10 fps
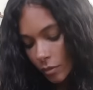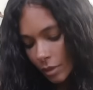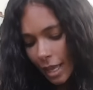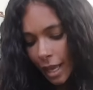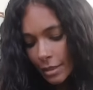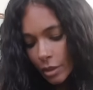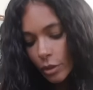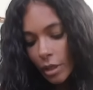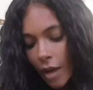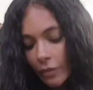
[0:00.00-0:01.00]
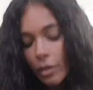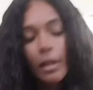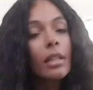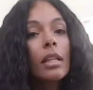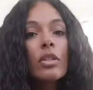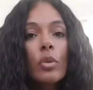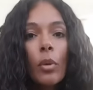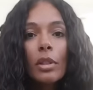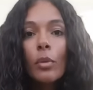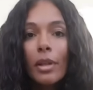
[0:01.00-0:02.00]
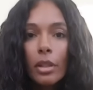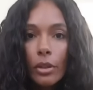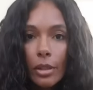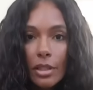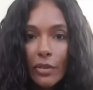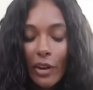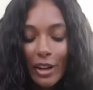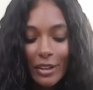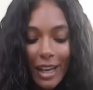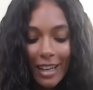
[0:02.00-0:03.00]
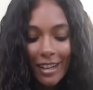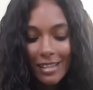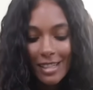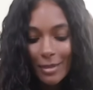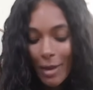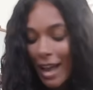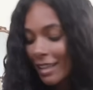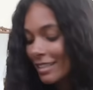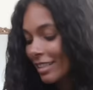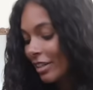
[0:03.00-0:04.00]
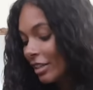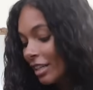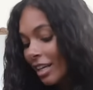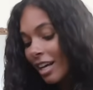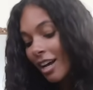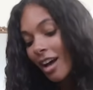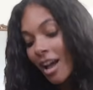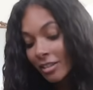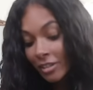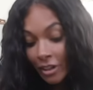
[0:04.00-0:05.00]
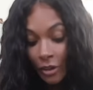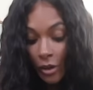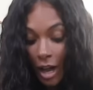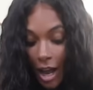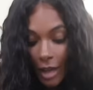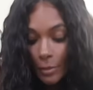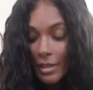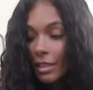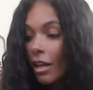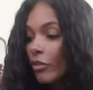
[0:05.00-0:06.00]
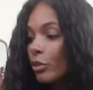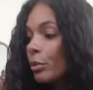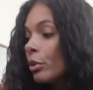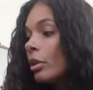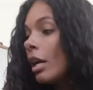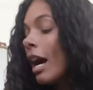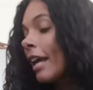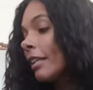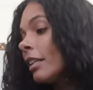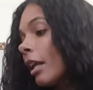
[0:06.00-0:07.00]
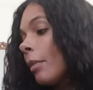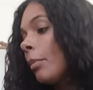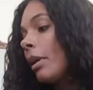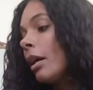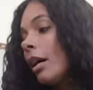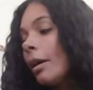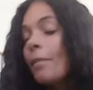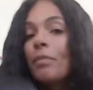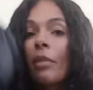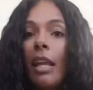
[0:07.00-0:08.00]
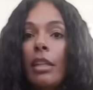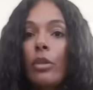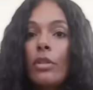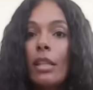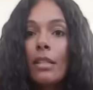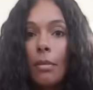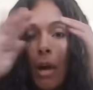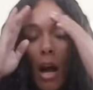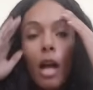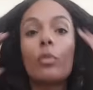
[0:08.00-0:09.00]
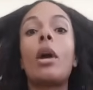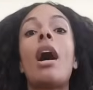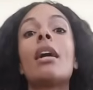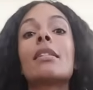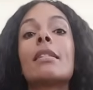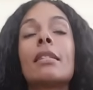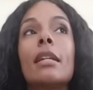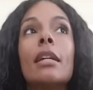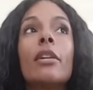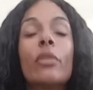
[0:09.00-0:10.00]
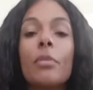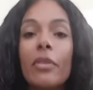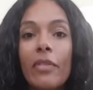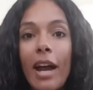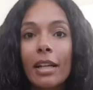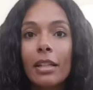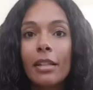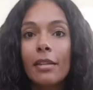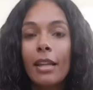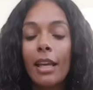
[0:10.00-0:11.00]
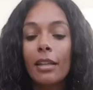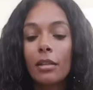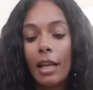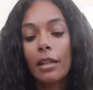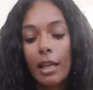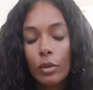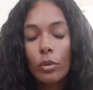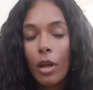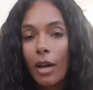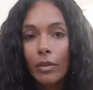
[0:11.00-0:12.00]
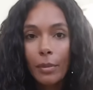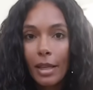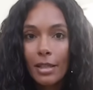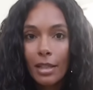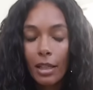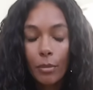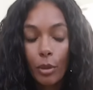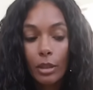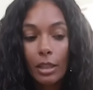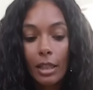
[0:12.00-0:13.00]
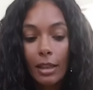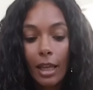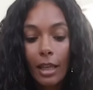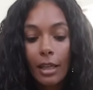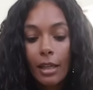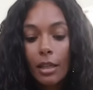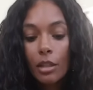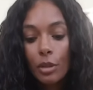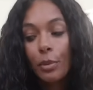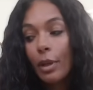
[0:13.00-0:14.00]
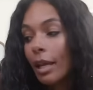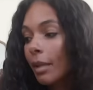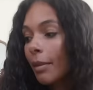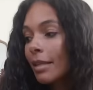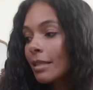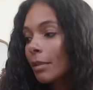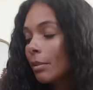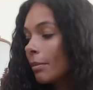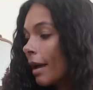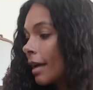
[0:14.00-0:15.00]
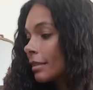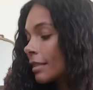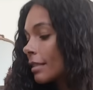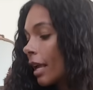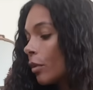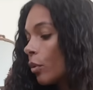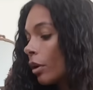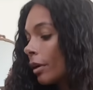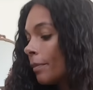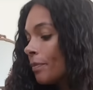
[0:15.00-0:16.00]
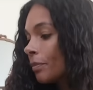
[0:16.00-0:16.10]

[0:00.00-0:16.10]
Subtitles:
Yeah, so the comfort rating is 21 degrees Fahrenheit on this bag. So I don't know, I wasn't comfortable. I ended up like using some hot rocks from the fire that I let cool off a bit so they didn't burn anything, to put in my sleeping bag to stay warm.